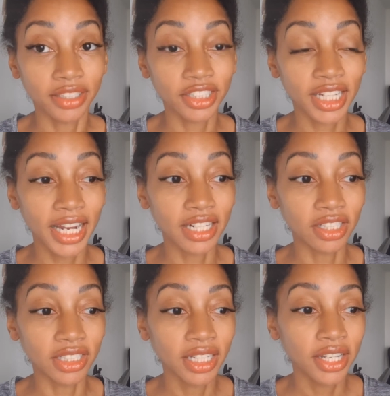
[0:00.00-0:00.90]
your
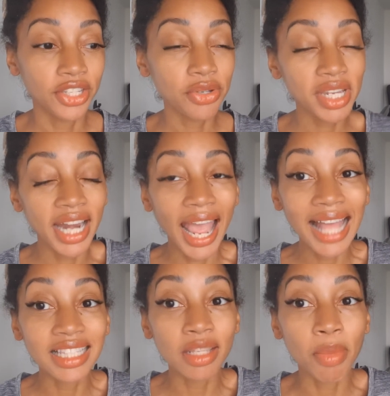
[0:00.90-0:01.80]
title you can
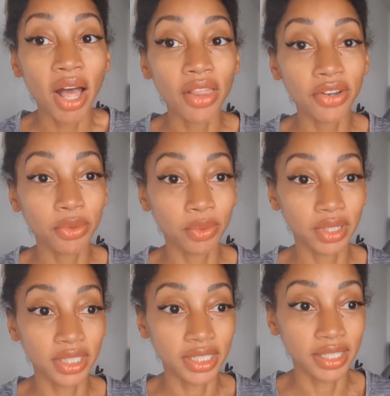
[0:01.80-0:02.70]
add some other
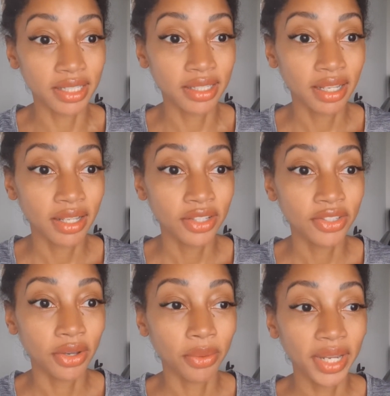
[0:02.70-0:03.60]
words.
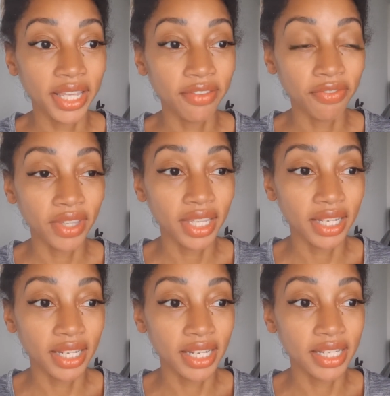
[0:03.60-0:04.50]
So if
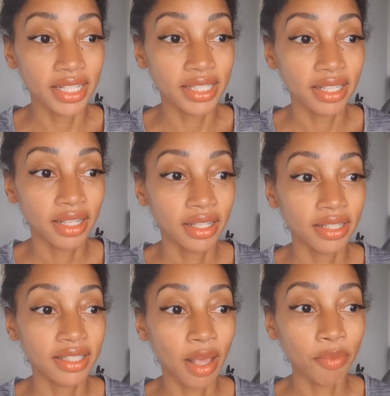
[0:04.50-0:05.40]
it is
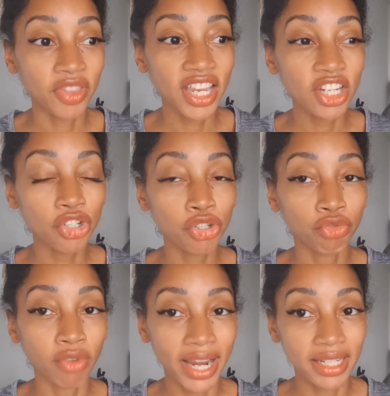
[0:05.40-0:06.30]
something
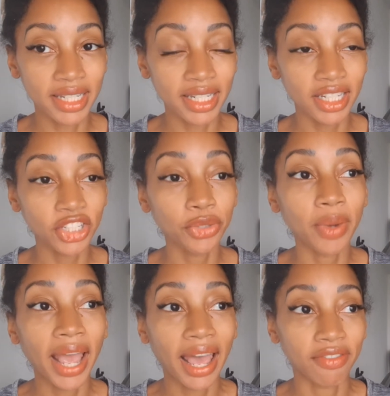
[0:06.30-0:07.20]
trendy, you
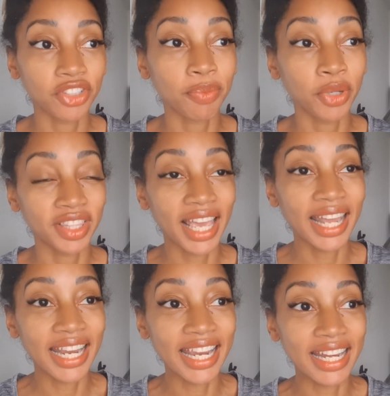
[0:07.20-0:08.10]
have to put
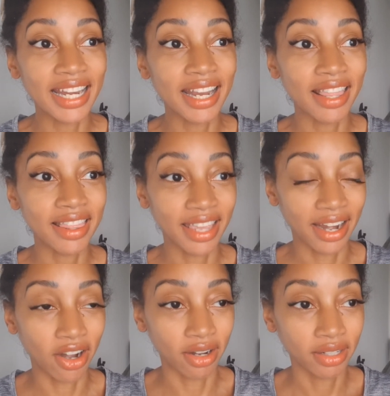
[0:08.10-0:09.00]
that in
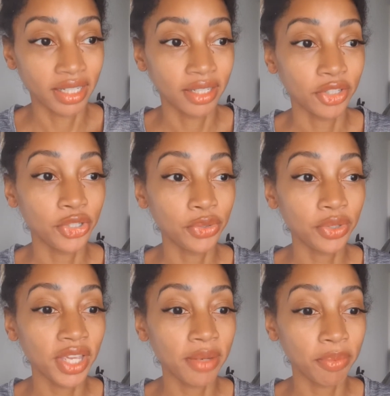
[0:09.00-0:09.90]
there. You
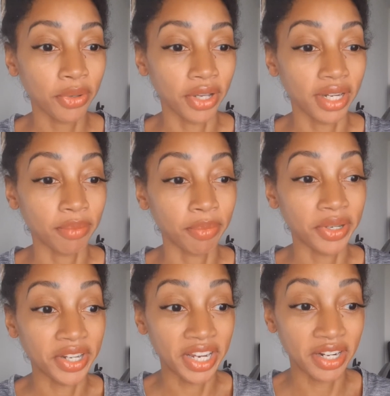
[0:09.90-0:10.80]
can put
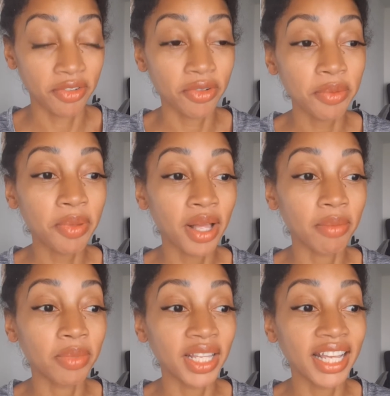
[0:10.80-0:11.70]
Banana
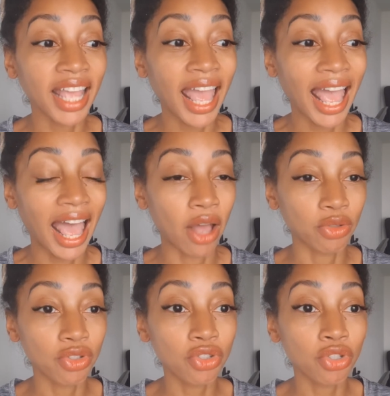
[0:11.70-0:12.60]
Republic
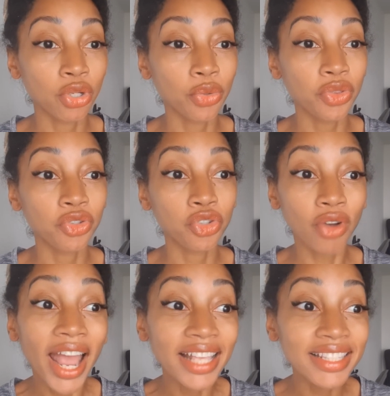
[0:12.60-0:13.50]
houndstooth
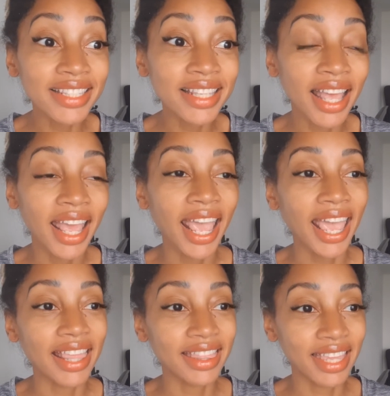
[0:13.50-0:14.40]
dress,
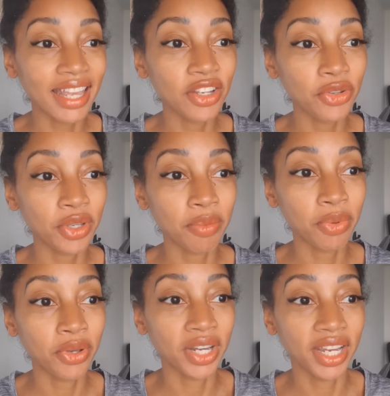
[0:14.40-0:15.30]
and then you can
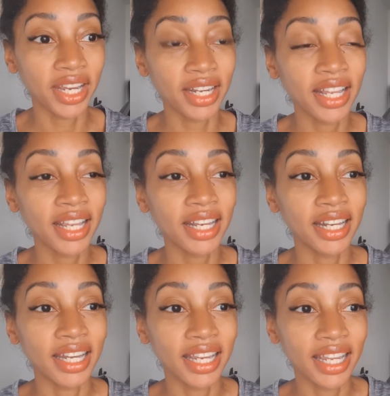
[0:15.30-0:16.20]
put in
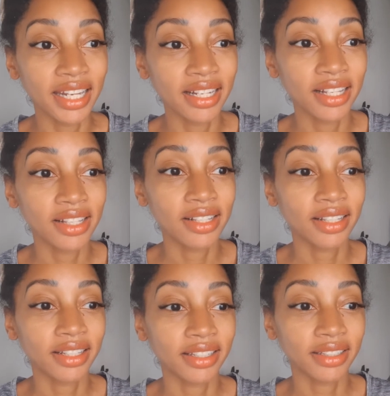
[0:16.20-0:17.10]
knit,
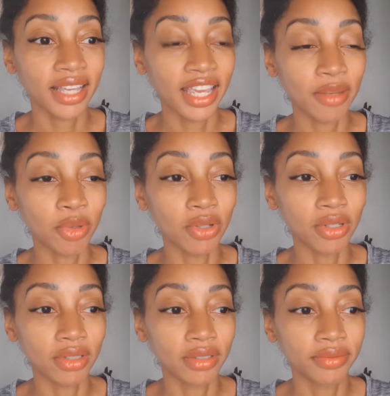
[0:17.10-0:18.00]

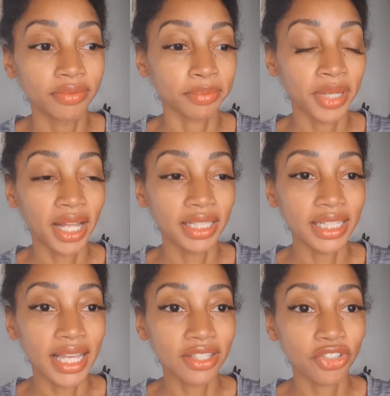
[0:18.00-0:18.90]
cable,
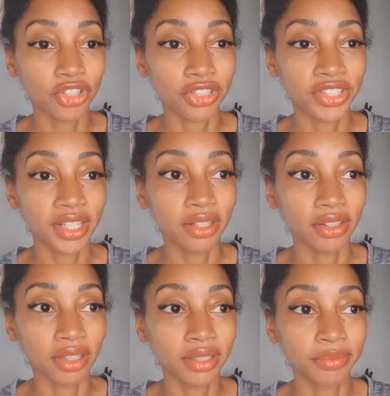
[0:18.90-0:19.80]
polyester,
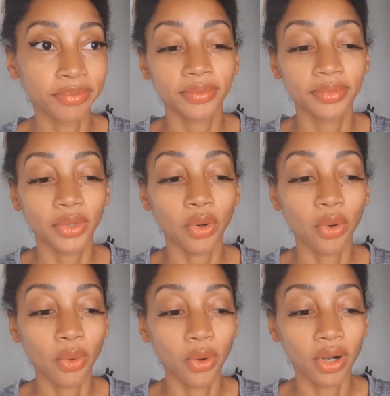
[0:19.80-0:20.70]
silk,
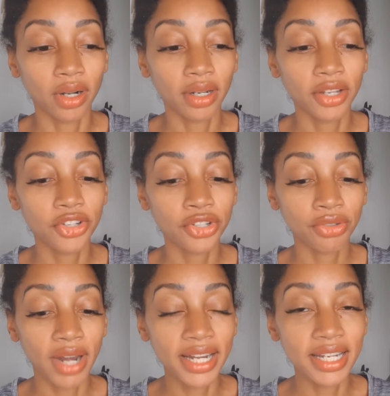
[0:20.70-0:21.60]
or
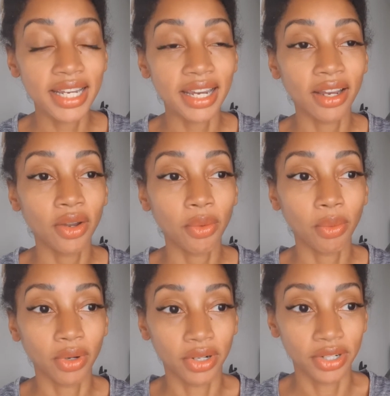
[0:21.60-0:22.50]
trending
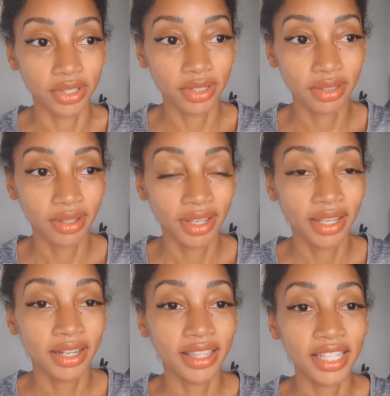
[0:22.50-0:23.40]
words.
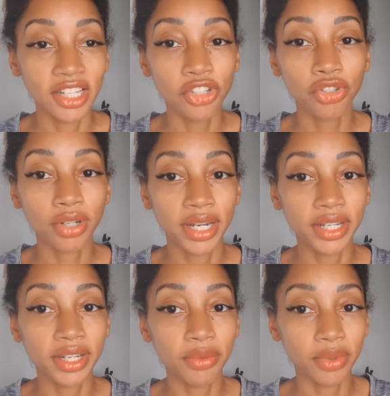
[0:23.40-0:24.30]
These
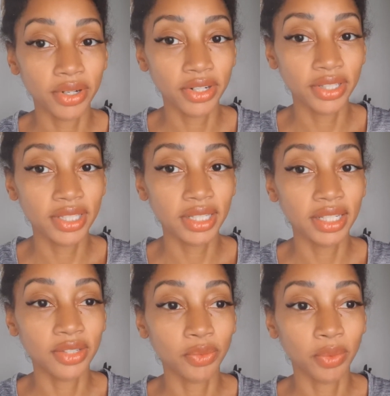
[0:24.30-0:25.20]
trending words
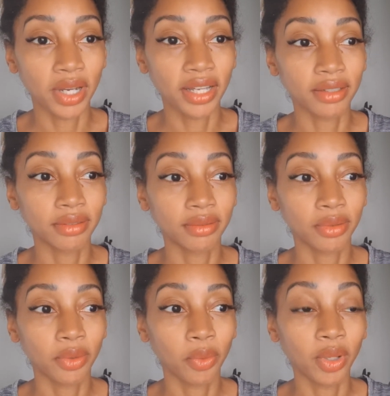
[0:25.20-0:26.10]
is what
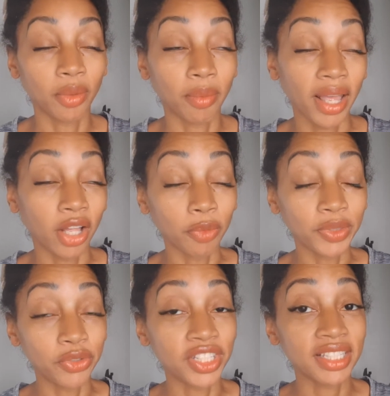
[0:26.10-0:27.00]
will help
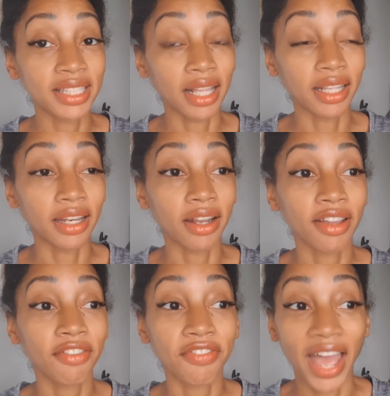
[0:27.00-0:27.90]
you to sell it
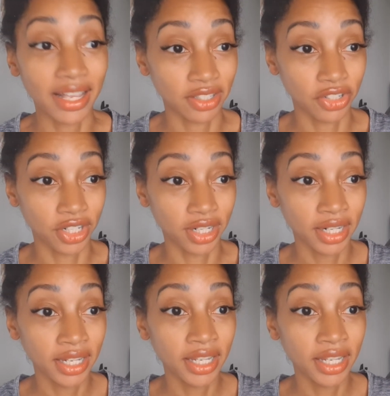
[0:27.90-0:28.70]
faster,